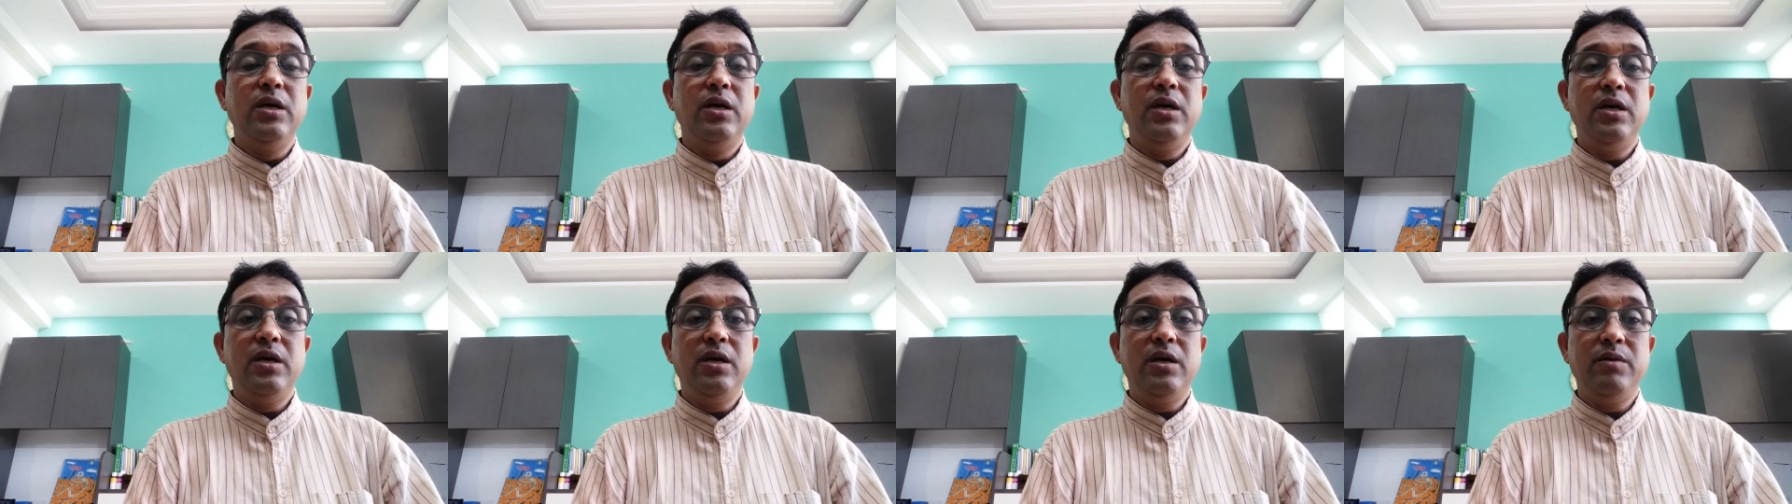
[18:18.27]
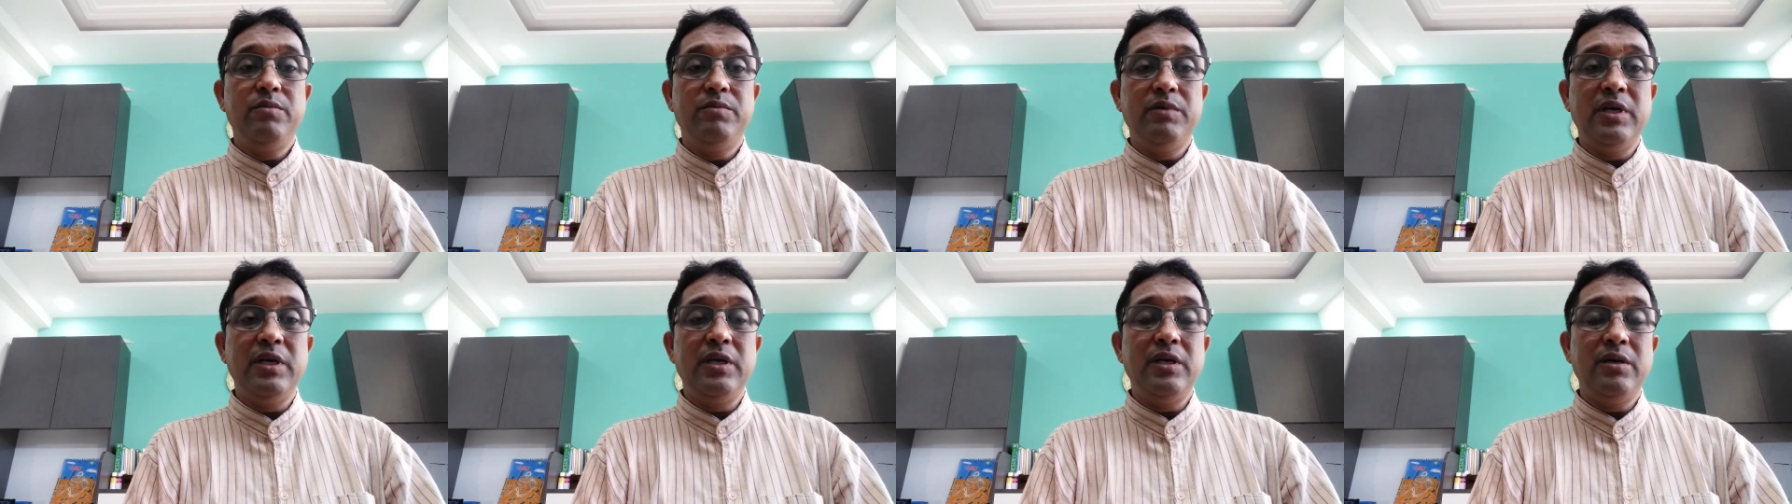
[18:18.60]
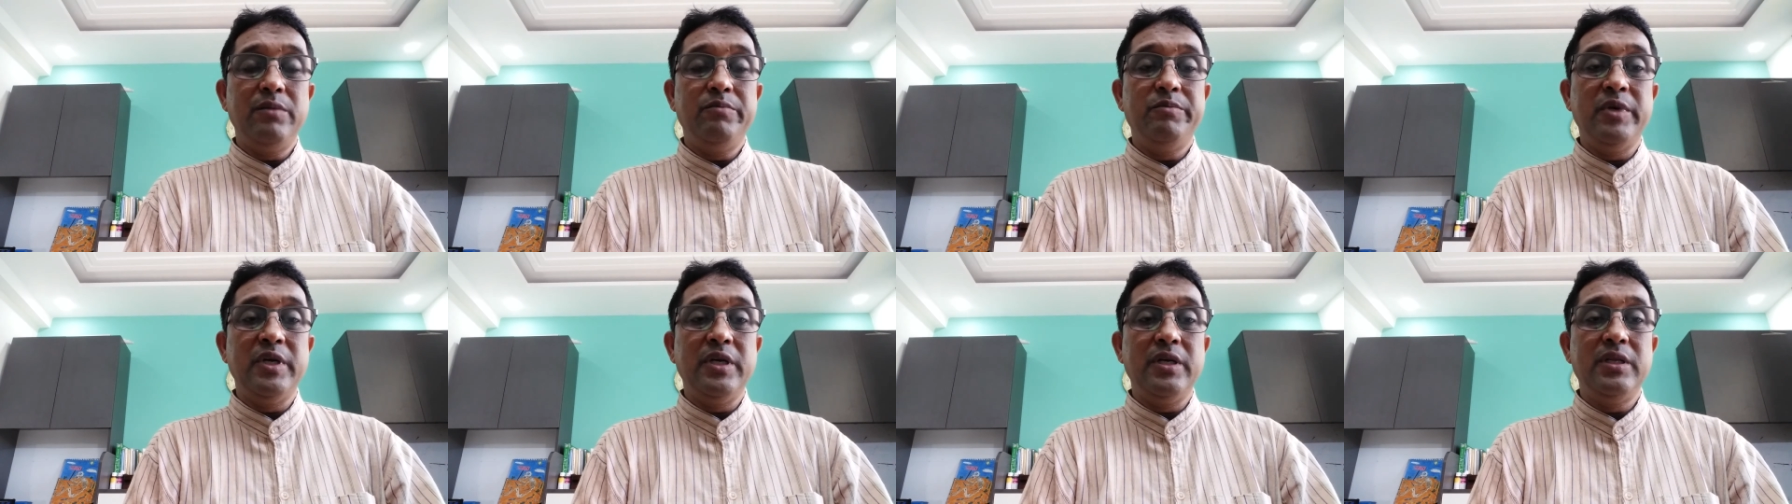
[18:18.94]

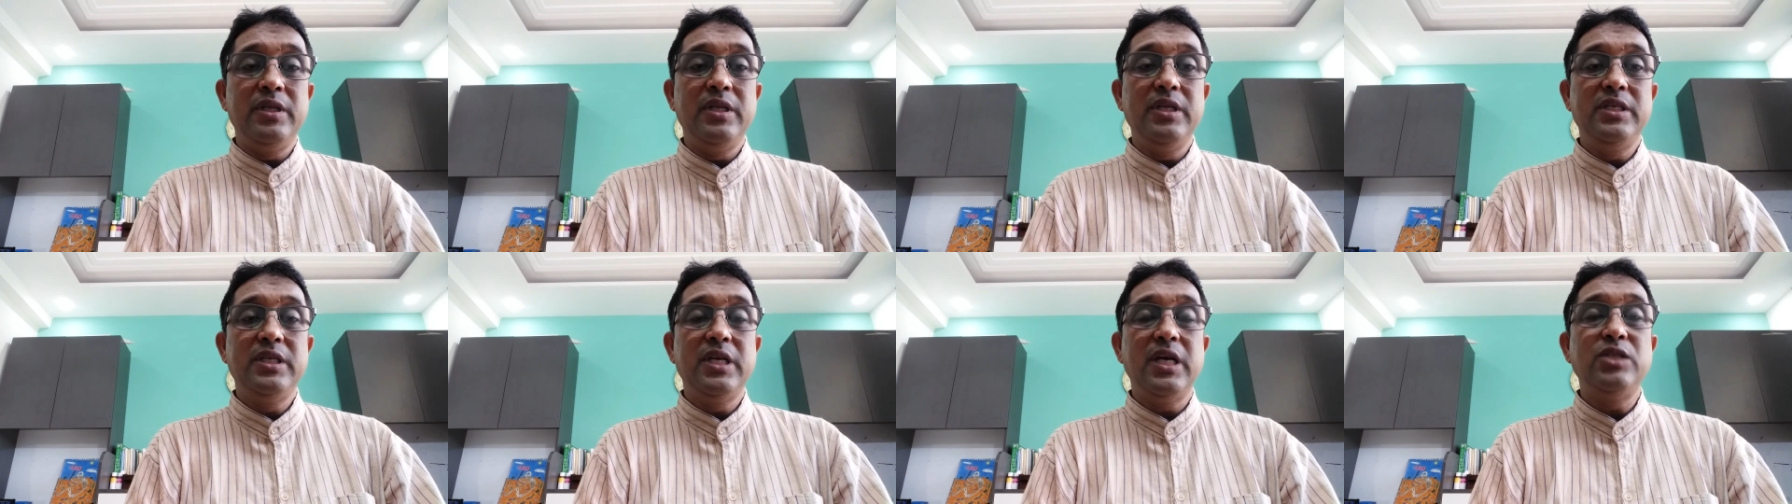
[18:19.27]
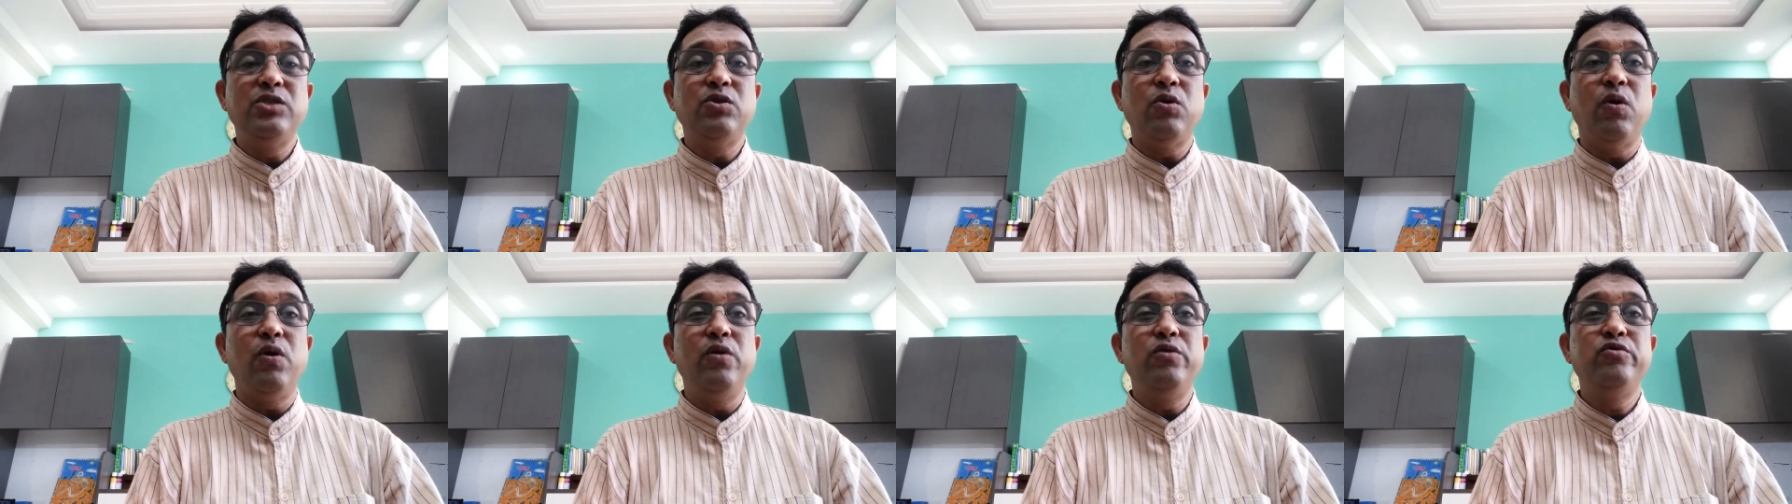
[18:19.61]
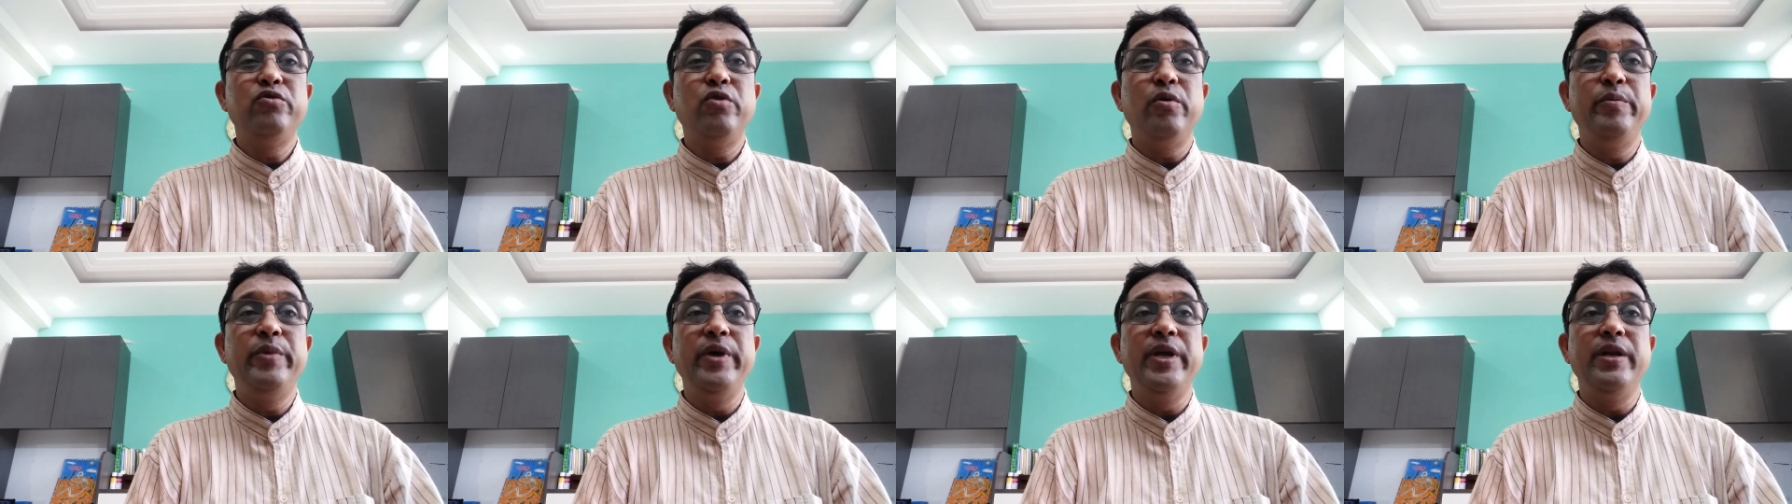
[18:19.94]
this has
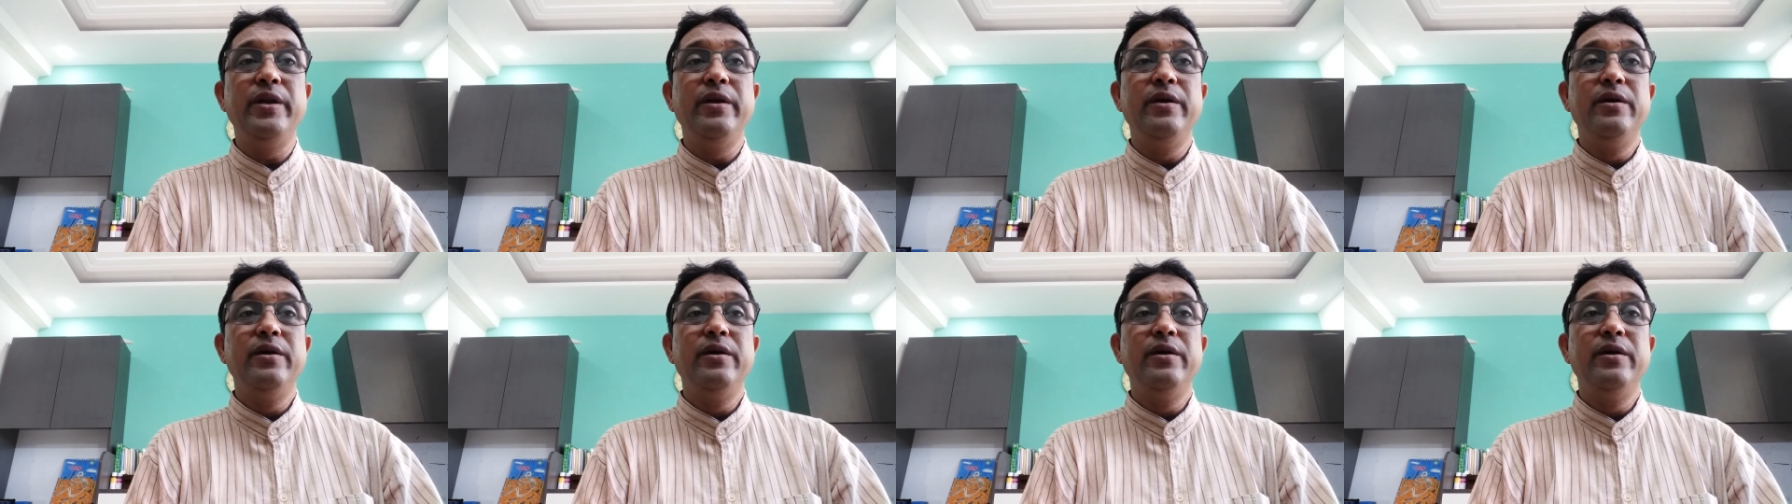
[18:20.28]
also been